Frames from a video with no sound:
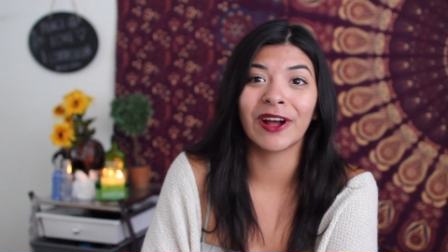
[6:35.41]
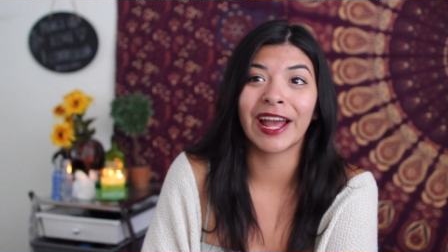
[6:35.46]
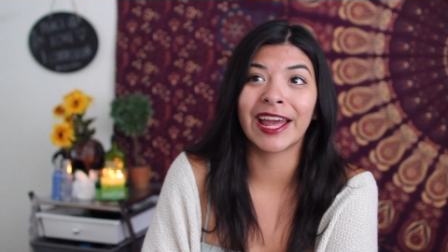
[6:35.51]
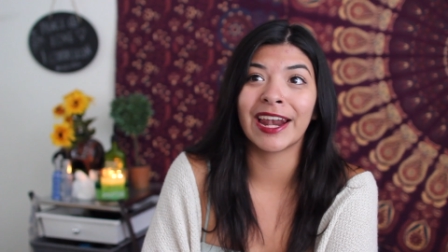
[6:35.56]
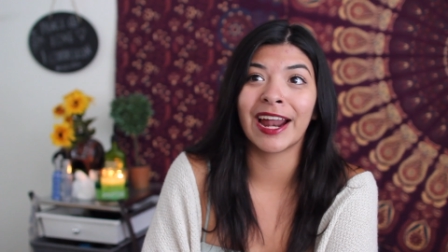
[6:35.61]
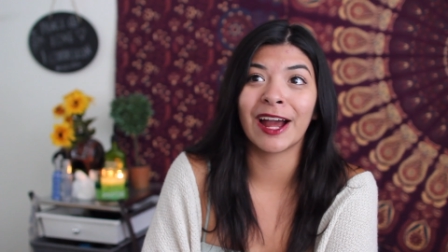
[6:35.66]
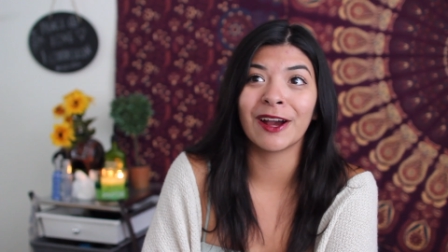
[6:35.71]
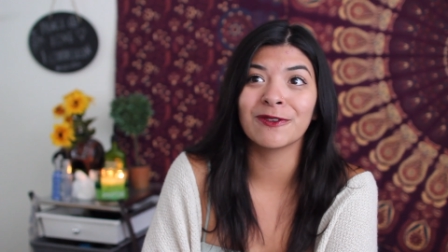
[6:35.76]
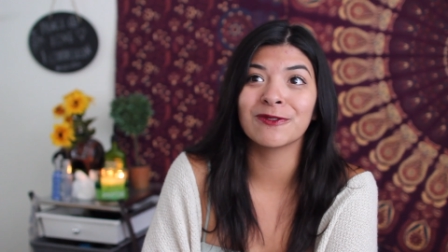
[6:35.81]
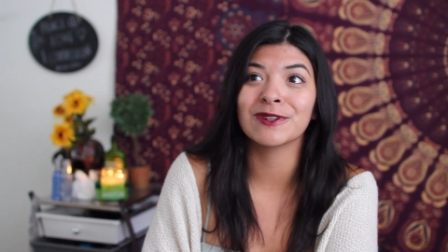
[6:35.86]

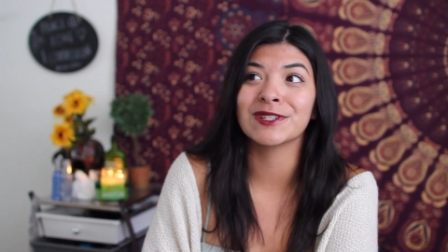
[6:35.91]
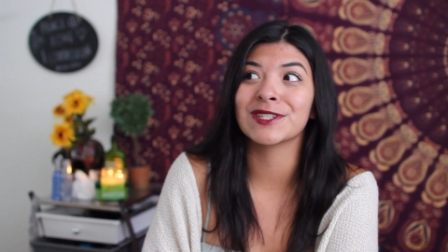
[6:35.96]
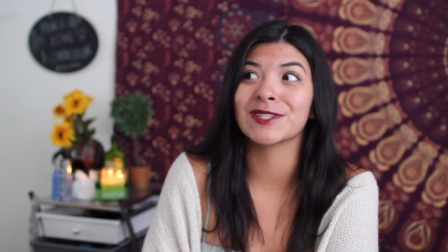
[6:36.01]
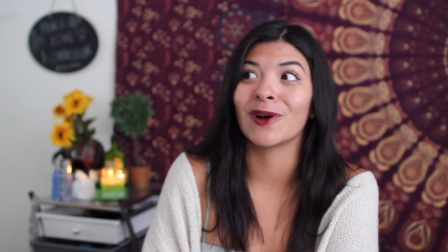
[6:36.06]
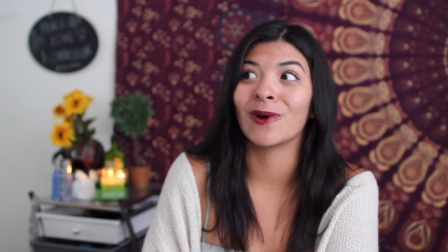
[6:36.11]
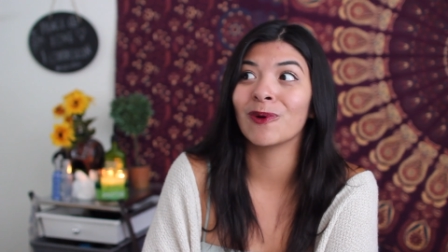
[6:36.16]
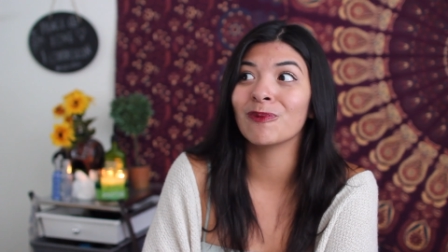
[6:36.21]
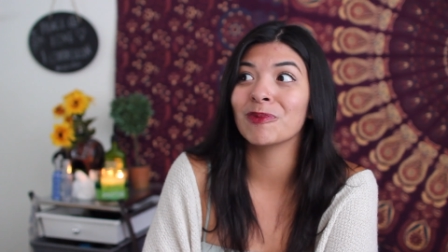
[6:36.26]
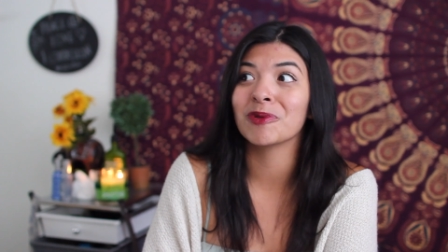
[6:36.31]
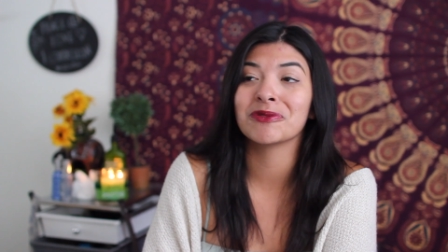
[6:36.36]
and I was
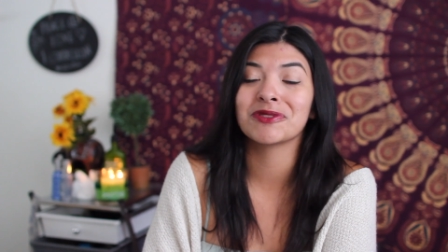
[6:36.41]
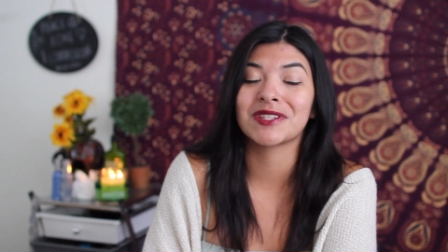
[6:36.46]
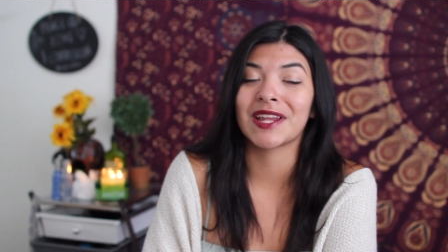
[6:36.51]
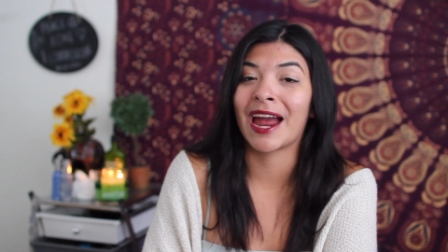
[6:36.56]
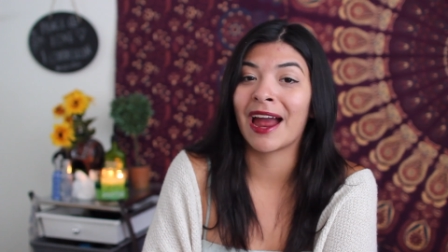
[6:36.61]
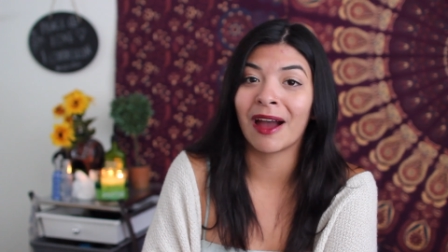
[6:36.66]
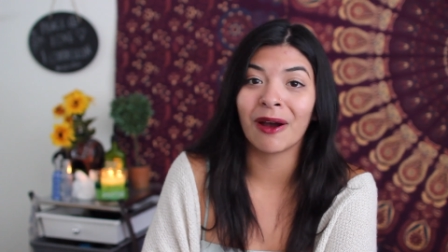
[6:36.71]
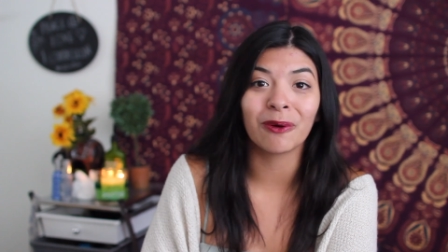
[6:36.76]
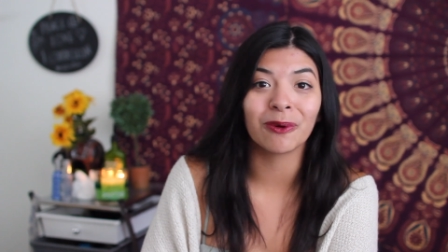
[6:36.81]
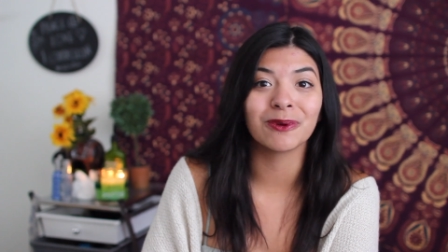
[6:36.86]
almost
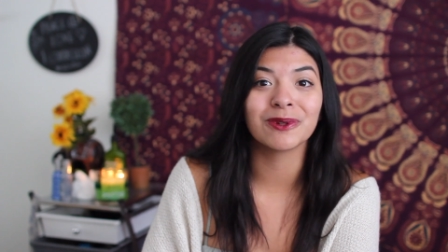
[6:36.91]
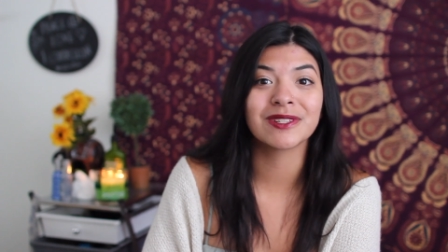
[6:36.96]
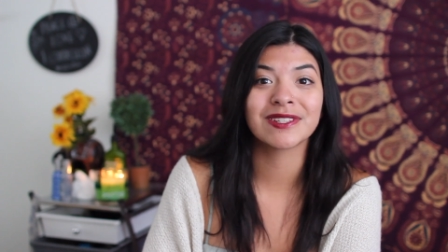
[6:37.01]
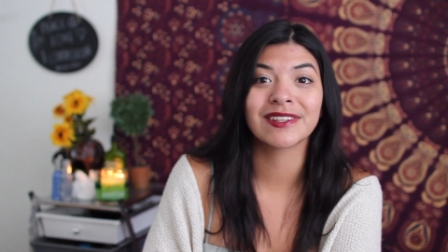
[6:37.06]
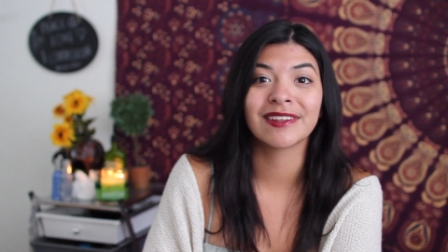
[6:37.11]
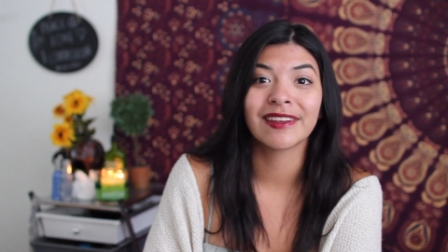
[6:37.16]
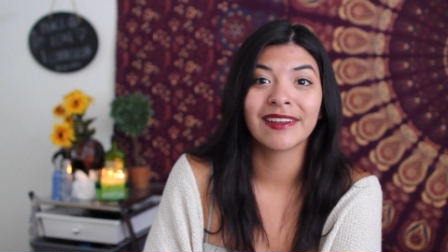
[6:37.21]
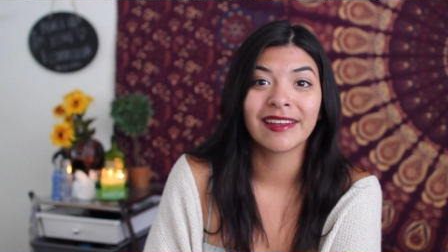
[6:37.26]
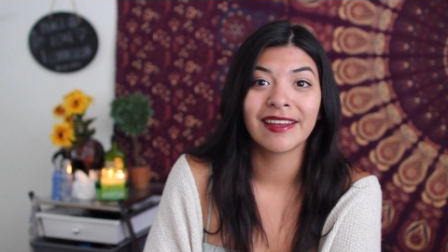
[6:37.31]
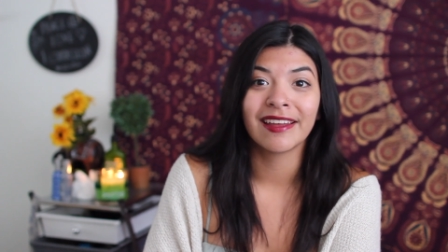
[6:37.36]
out.